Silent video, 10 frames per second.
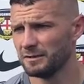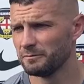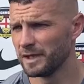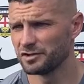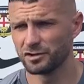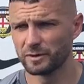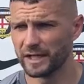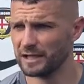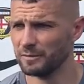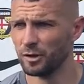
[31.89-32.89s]
Make sure we
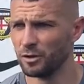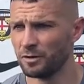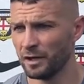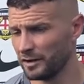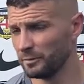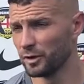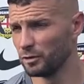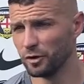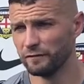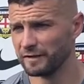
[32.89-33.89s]
keep the ball
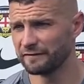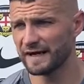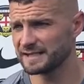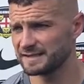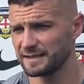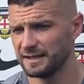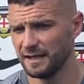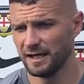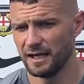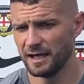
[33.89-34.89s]
moving fast.
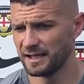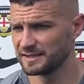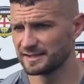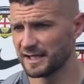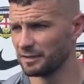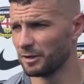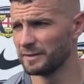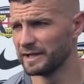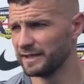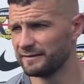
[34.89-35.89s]
That's exactly what we
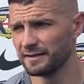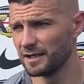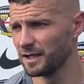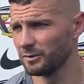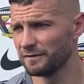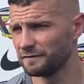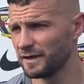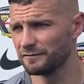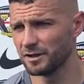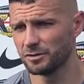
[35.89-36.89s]
did. Delighted with the
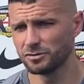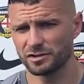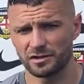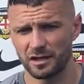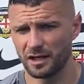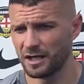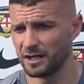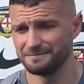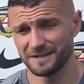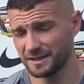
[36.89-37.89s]
5 goals.
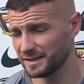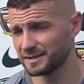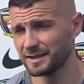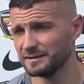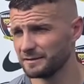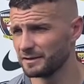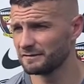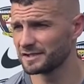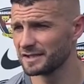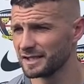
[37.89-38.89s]
And like you say,
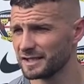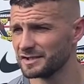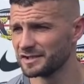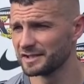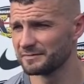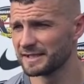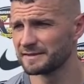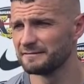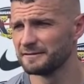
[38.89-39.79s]
obviously a clean sheet's massive.